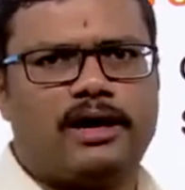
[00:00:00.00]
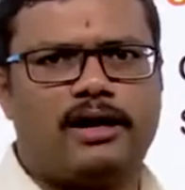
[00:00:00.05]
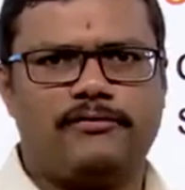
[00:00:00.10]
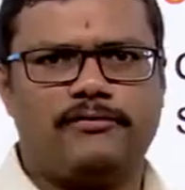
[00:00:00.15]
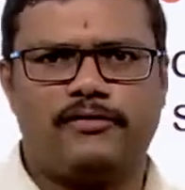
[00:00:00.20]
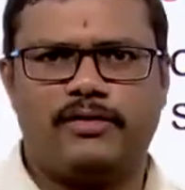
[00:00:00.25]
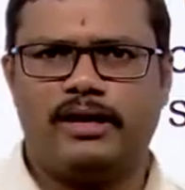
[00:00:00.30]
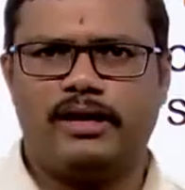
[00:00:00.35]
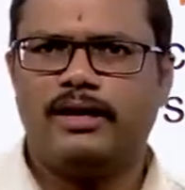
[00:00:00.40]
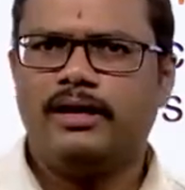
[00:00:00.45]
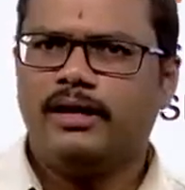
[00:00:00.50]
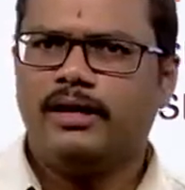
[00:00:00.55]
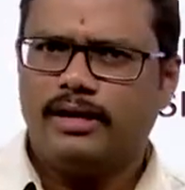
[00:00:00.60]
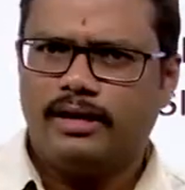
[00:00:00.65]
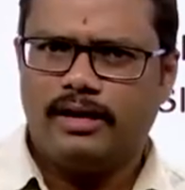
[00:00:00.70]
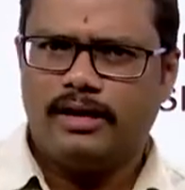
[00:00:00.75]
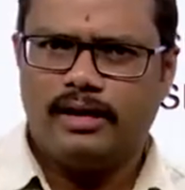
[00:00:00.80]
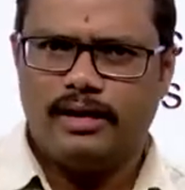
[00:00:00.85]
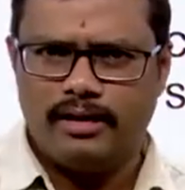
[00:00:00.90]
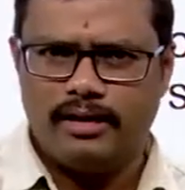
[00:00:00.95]
of
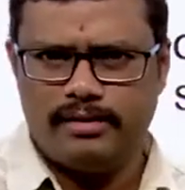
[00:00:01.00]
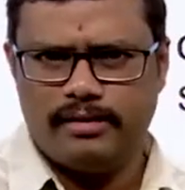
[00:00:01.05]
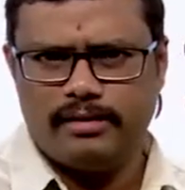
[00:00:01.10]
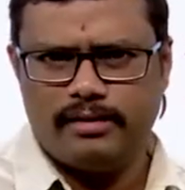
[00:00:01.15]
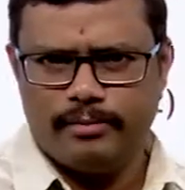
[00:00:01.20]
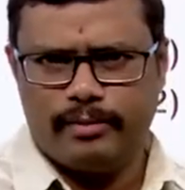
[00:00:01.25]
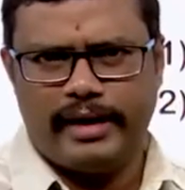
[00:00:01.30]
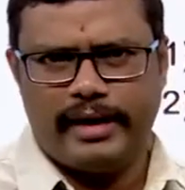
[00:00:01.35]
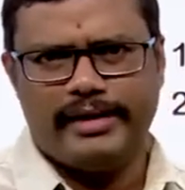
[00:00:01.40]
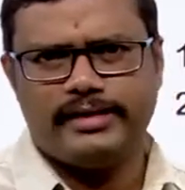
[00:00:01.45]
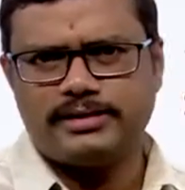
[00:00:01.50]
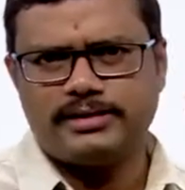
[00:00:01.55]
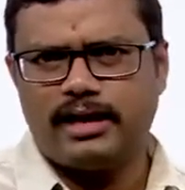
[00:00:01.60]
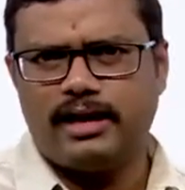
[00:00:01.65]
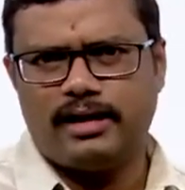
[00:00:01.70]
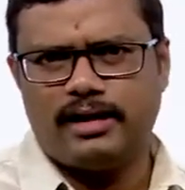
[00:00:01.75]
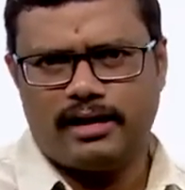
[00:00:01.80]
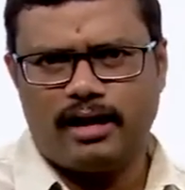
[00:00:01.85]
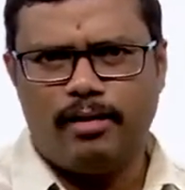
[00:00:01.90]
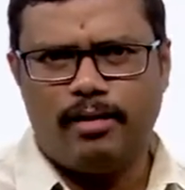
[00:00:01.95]
bikes or
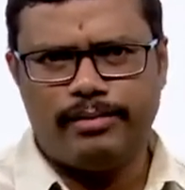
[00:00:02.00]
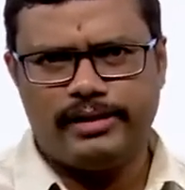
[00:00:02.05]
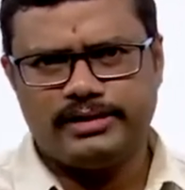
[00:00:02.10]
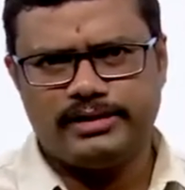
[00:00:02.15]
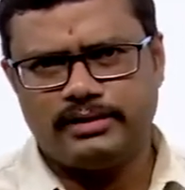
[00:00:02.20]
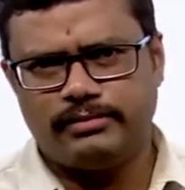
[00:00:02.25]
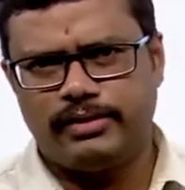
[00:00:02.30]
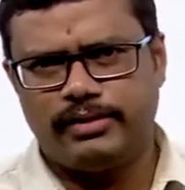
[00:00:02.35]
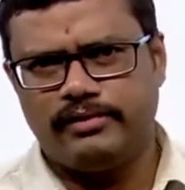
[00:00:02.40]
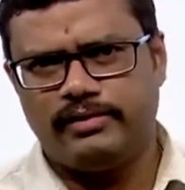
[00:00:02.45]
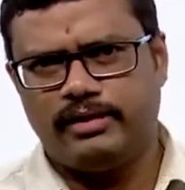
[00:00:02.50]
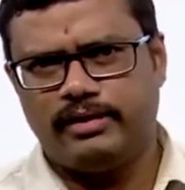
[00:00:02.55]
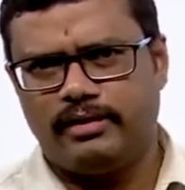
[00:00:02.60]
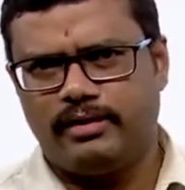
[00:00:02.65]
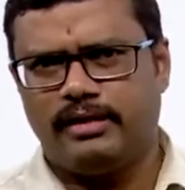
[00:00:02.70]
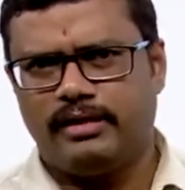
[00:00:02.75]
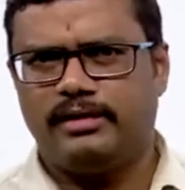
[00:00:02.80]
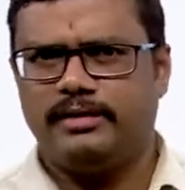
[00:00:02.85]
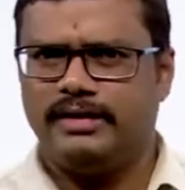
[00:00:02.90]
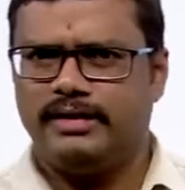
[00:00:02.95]
a competition between
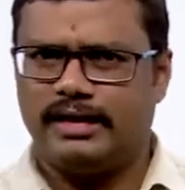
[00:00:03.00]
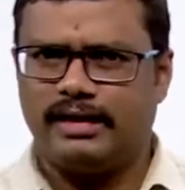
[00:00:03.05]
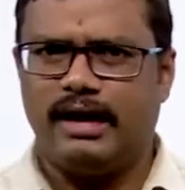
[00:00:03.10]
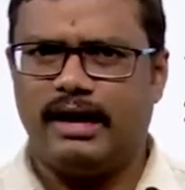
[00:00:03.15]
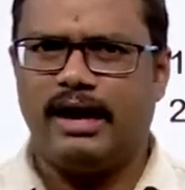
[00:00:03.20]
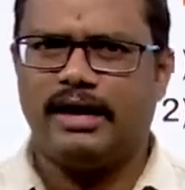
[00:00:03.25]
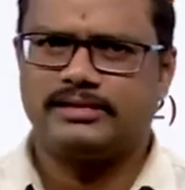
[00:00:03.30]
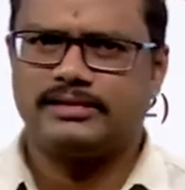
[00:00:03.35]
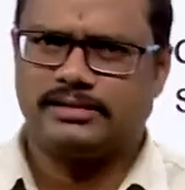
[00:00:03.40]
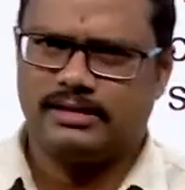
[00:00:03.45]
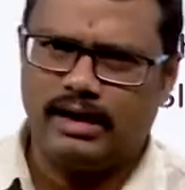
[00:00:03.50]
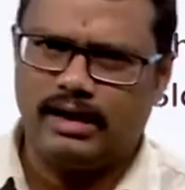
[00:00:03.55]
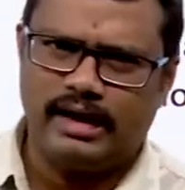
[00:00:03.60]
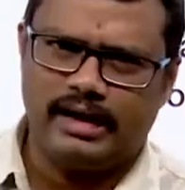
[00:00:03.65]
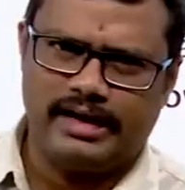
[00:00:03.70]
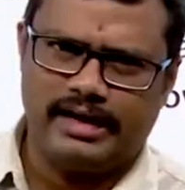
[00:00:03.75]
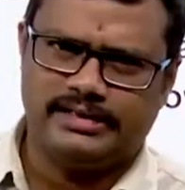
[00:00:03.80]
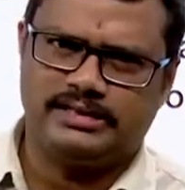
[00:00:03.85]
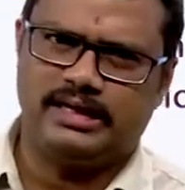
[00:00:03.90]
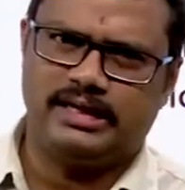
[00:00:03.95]
the cars, car
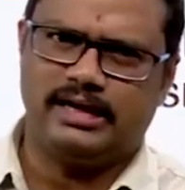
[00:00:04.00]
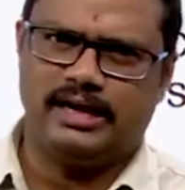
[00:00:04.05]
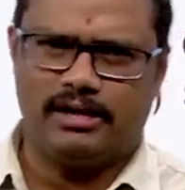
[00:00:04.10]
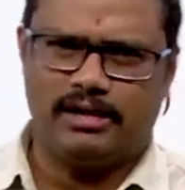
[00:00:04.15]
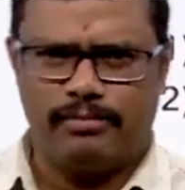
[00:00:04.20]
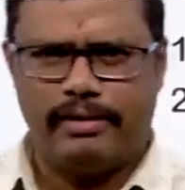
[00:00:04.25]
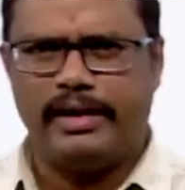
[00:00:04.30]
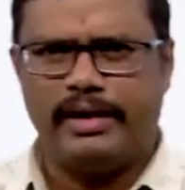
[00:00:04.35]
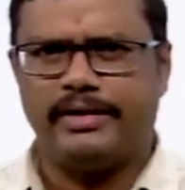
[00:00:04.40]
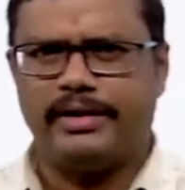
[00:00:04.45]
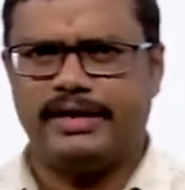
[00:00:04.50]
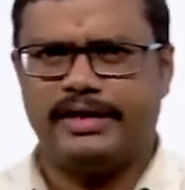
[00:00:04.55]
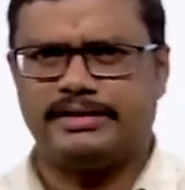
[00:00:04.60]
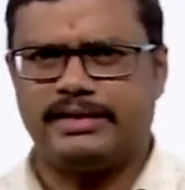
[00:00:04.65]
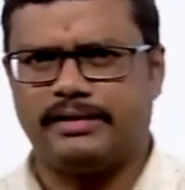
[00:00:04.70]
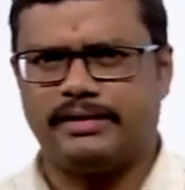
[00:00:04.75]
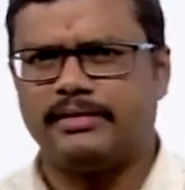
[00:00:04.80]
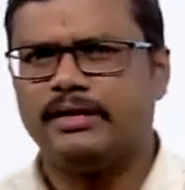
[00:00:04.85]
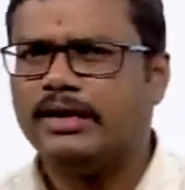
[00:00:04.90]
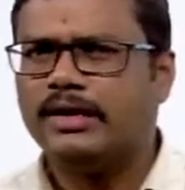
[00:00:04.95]
racing or bike
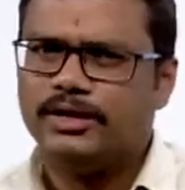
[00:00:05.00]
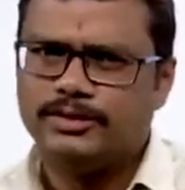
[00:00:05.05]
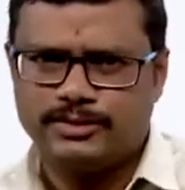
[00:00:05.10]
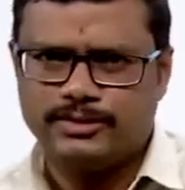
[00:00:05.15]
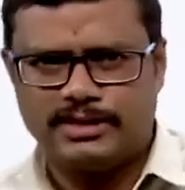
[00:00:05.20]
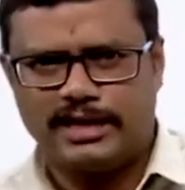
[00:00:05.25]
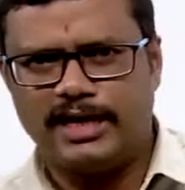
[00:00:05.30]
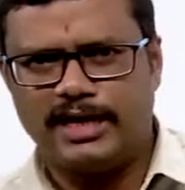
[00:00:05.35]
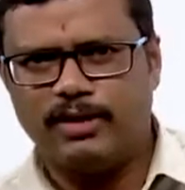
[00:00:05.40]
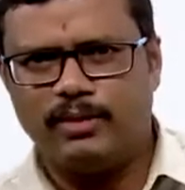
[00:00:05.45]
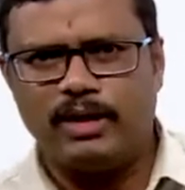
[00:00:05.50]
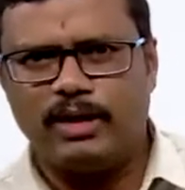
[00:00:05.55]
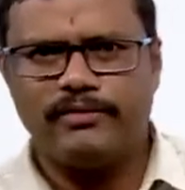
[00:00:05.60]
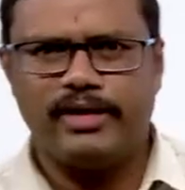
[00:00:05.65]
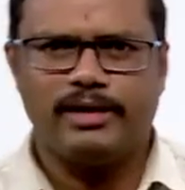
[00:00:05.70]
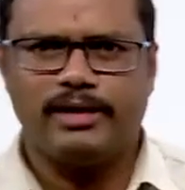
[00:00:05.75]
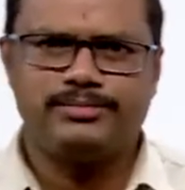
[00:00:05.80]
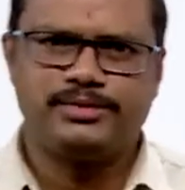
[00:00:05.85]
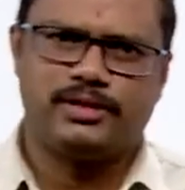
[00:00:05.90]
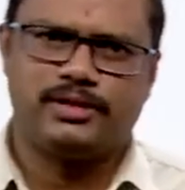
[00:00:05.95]
racing. So, generally what we
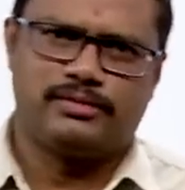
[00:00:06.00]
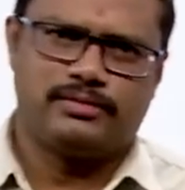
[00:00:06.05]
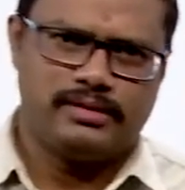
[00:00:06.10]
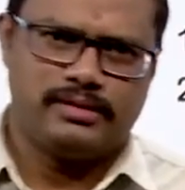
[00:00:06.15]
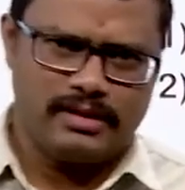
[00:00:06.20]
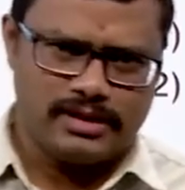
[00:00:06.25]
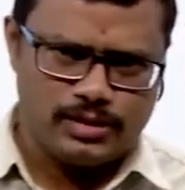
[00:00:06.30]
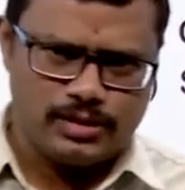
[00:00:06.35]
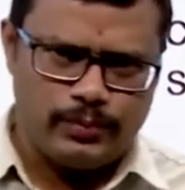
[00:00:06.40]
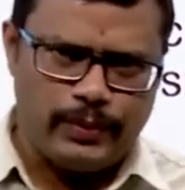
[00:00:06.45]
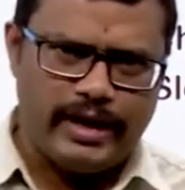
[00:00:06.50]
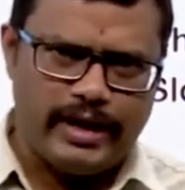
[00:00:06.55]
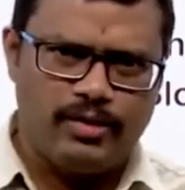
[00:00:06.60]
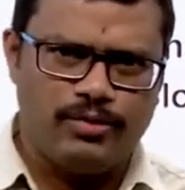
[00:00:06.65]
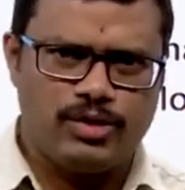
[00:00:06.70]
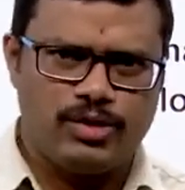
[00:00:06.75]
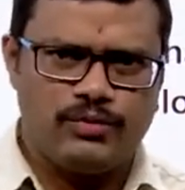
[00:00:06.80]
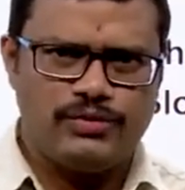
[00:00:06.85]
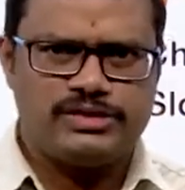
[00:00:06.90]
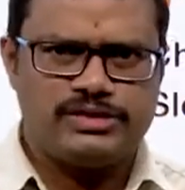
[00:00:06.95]
observe, the speed
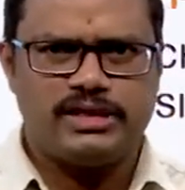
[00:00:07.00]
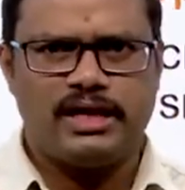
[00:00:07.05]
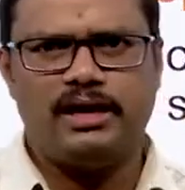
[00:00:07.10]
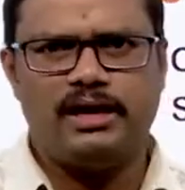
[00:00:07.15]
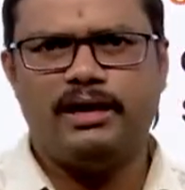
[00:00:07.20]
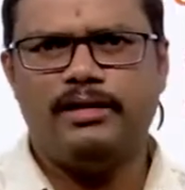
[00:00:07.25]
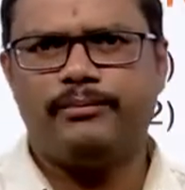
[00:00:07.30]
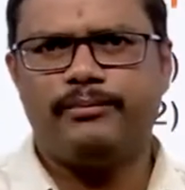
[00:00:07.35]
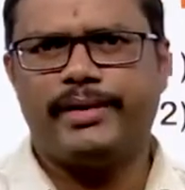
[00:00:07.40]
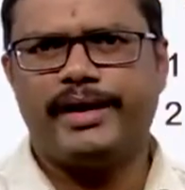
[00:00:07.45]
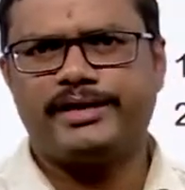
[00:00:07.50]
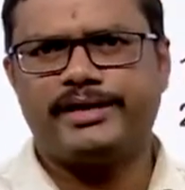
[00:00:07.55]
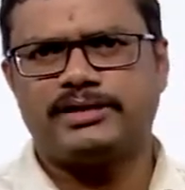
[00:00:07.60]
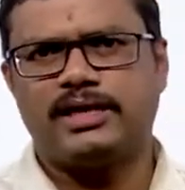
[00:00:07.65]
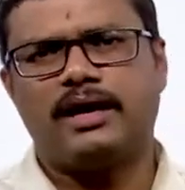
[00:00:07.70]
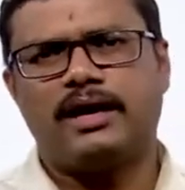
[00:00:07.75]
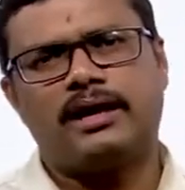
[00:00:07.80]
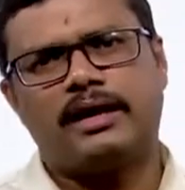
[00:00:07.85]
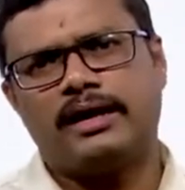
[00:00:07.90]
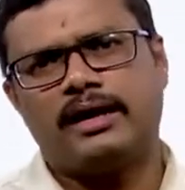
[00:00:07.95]
with which the bikes
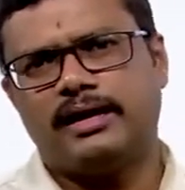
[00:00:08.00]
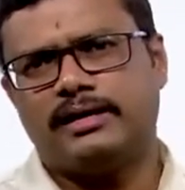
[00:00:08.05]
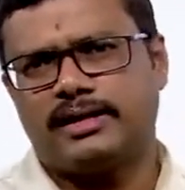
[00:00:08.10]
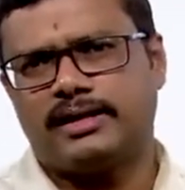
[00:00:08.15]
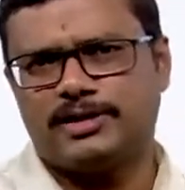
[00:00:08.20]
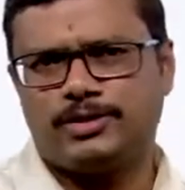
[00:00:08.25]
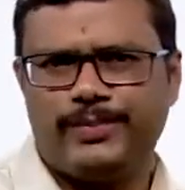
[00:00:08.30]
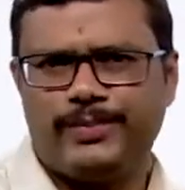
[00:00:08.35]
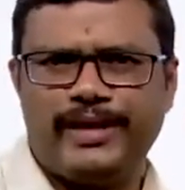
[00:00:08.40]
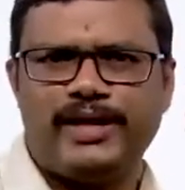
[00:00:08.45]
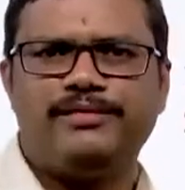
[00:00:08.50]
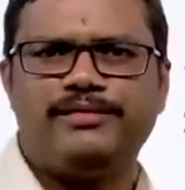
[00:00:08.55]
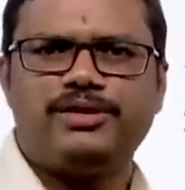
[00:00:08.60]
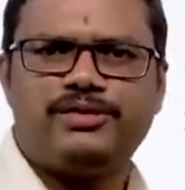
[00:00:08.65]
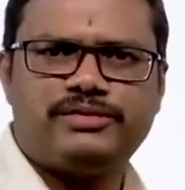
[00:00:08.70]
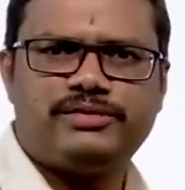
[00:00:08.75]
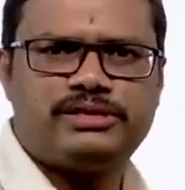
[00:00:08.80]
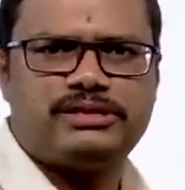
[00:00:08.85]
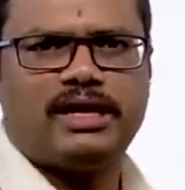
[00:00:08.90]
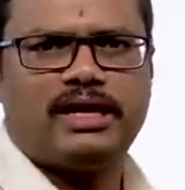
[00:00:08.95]
are running, the speed with
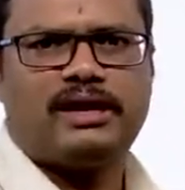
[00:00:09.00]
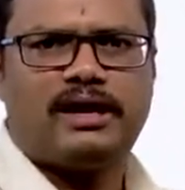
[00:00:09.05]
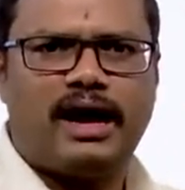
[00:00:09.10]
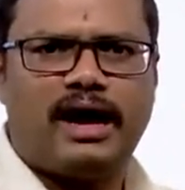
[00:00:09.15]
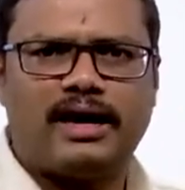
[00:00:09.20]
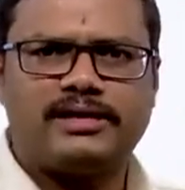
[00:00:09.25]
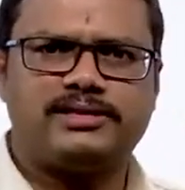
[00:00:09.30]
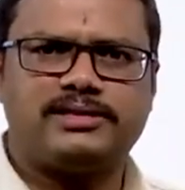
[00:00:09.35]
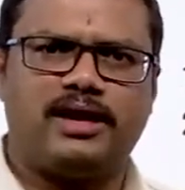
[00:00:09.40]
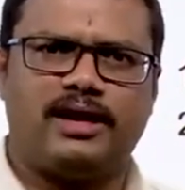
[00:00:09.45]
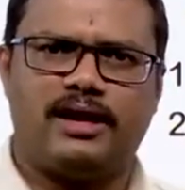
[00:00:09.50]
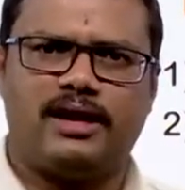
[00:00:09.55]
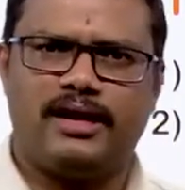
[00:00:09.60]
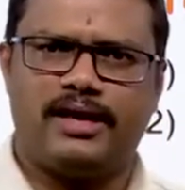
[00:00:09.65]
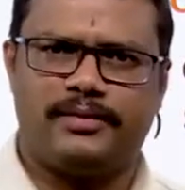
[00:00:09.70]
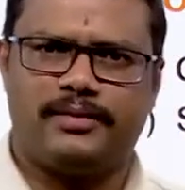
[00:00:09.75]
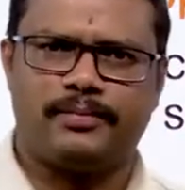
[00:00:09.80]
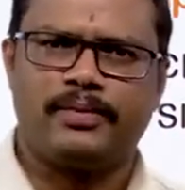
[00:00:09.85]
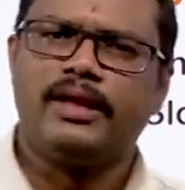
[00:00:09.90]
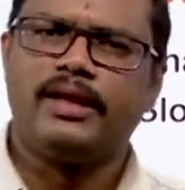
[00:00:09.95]
which the cars are
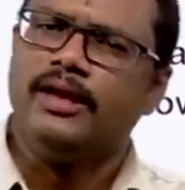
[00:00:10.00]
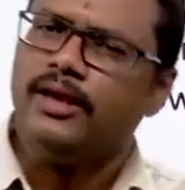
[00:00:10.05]
running.